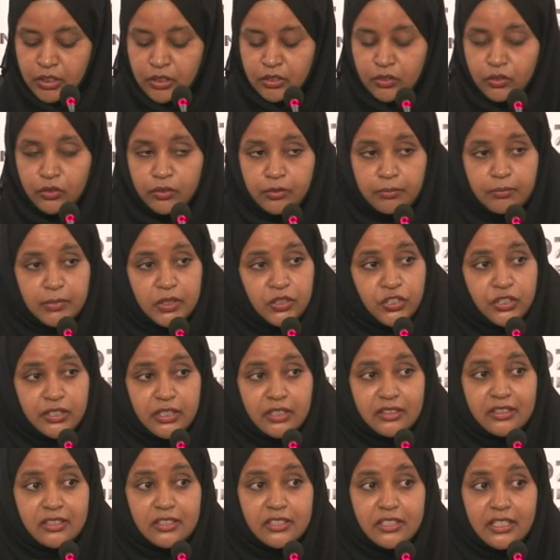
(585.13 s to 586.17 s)
not
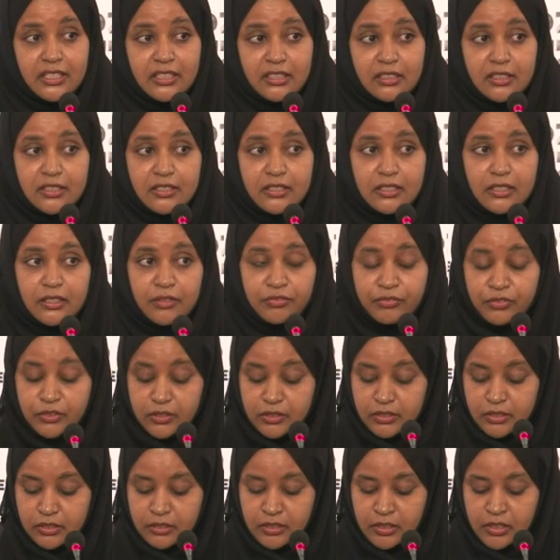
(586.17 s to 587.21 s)
mentioning the tireless
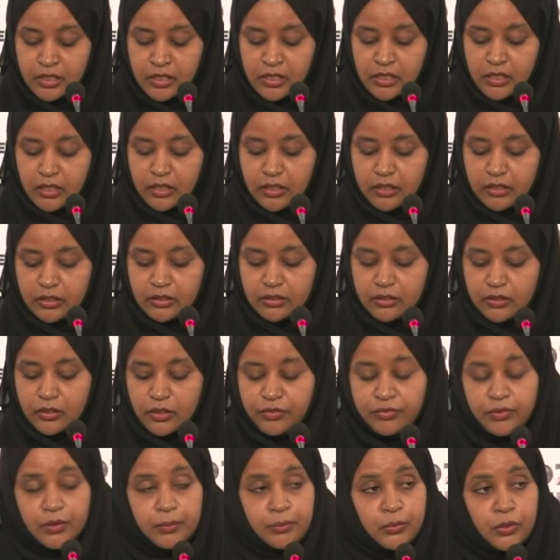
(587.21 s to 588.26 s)
effort
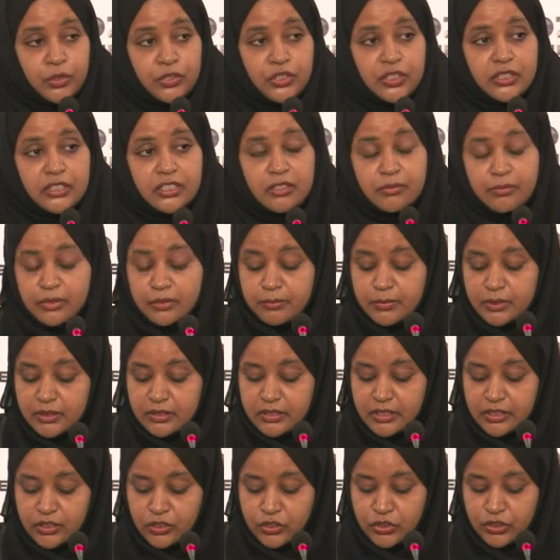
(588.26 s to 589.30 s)
of the project
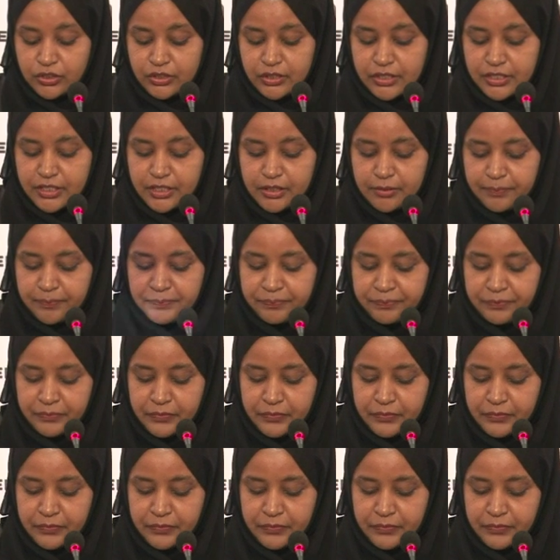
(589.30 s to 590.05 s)
implementation team.